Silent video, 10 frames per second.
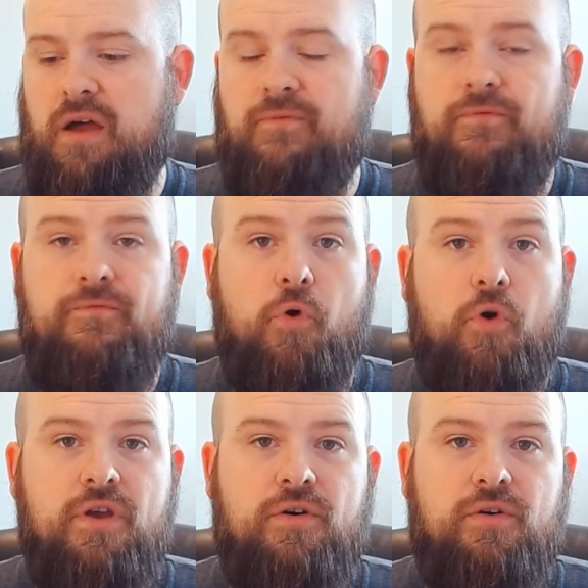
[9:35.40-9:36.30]

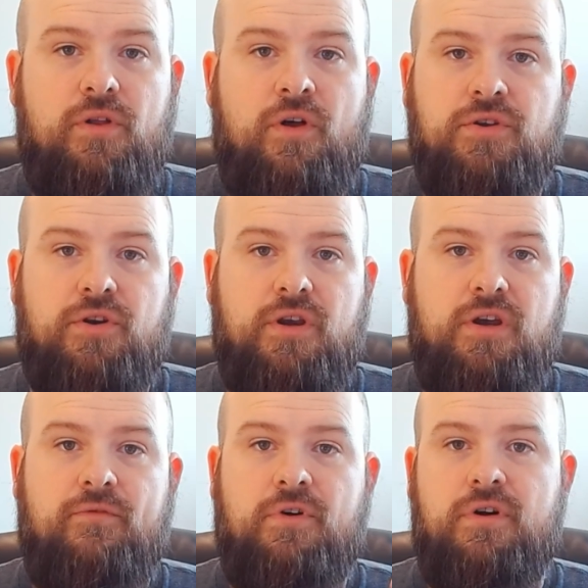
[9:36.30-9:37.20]
foil on your
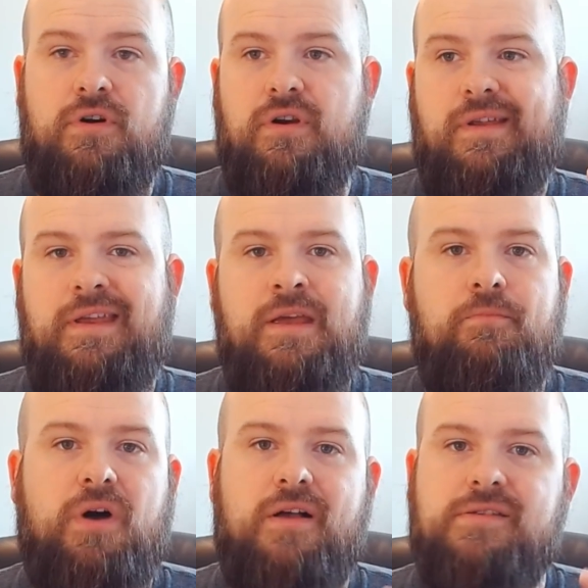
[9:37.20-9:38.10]
cover,
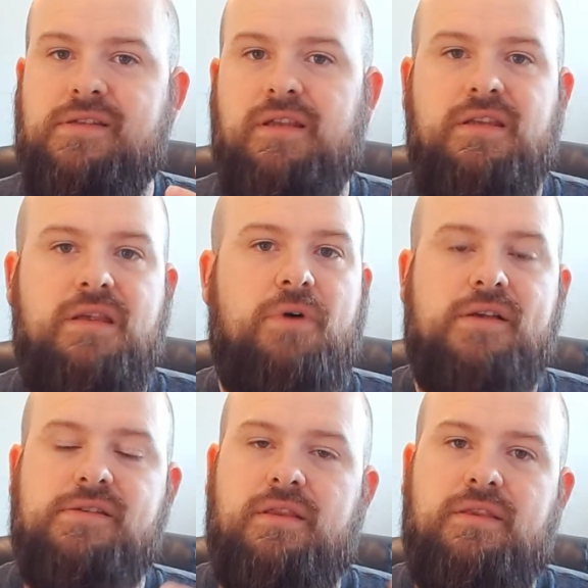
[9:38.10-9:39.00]
embossing,
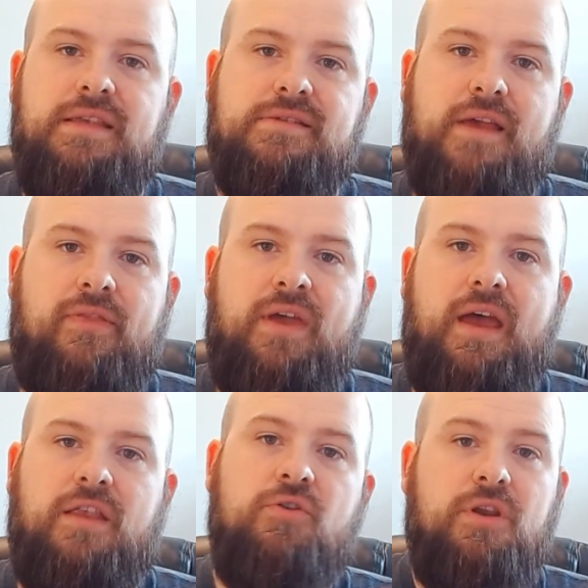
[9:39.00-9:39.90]
debossing, things like that.
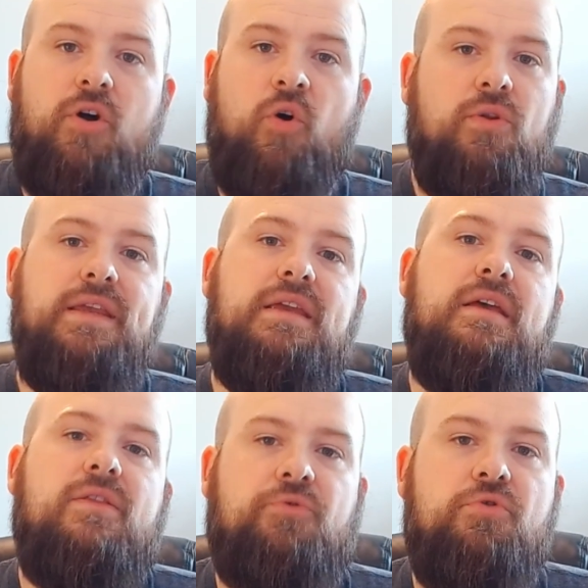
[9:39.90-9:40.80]
You can only
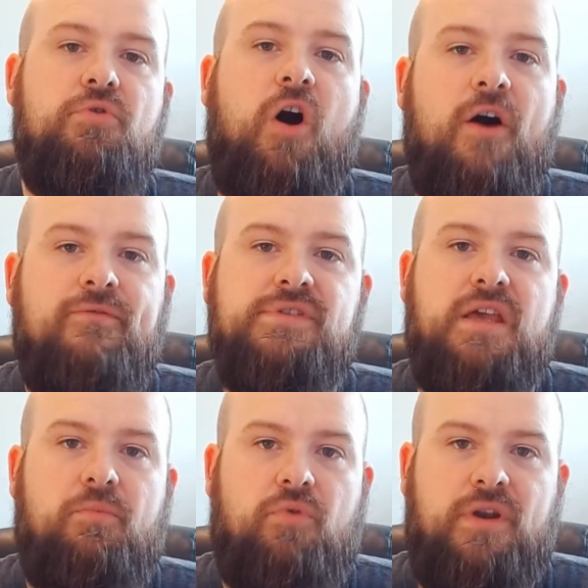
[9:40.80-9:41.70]
get through
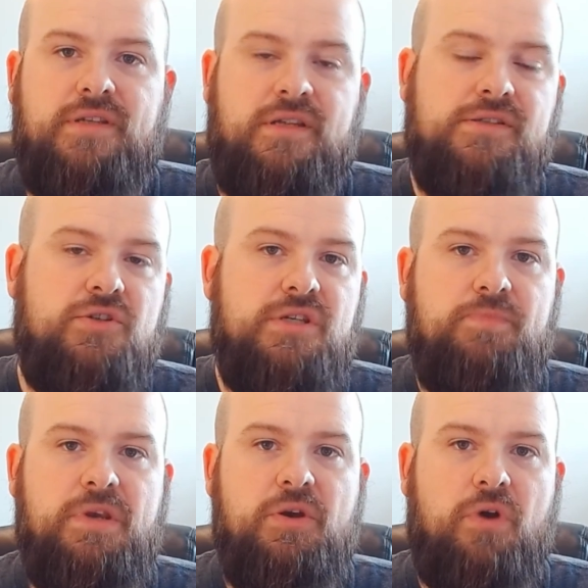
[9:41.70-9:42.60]
offset printing. So just
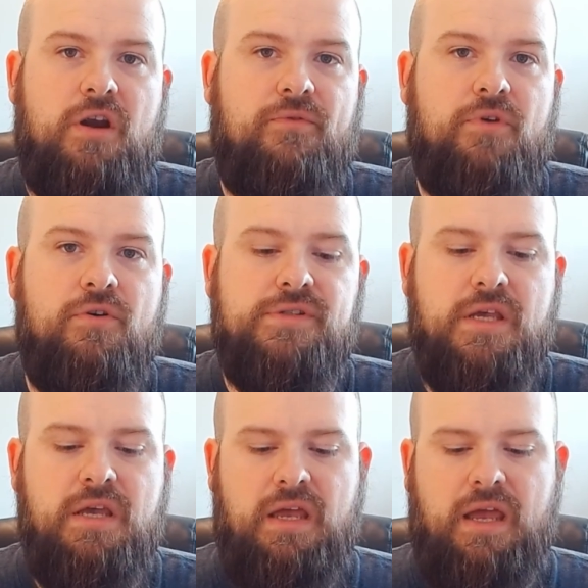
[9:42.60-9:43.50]
be aware of those.
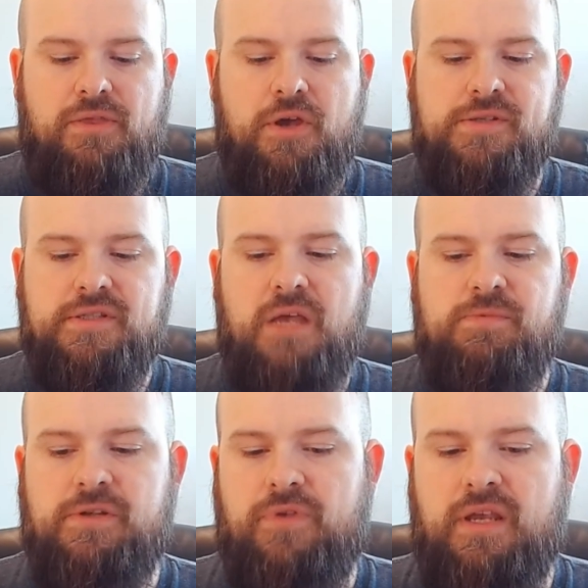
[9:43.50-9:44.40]
And those types
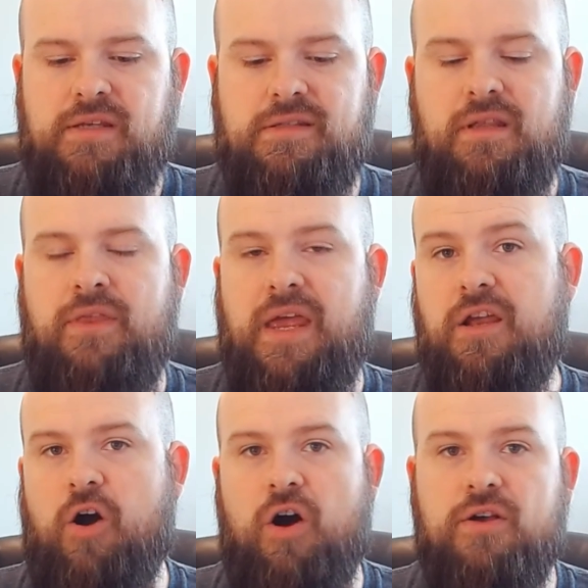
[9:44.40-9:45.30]
of things, they
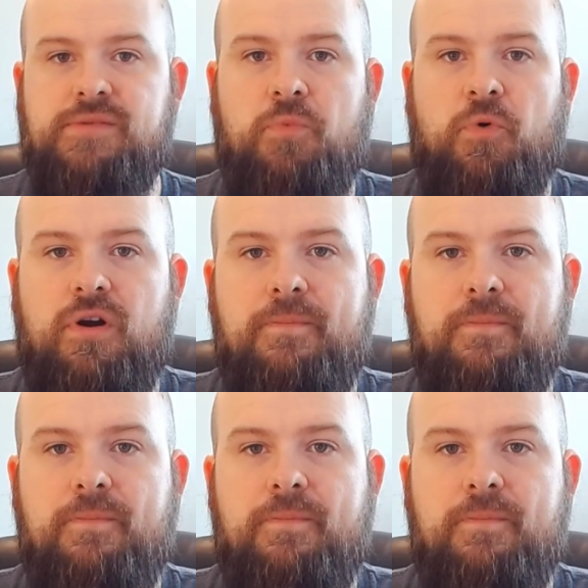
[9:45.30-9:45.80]
cost more,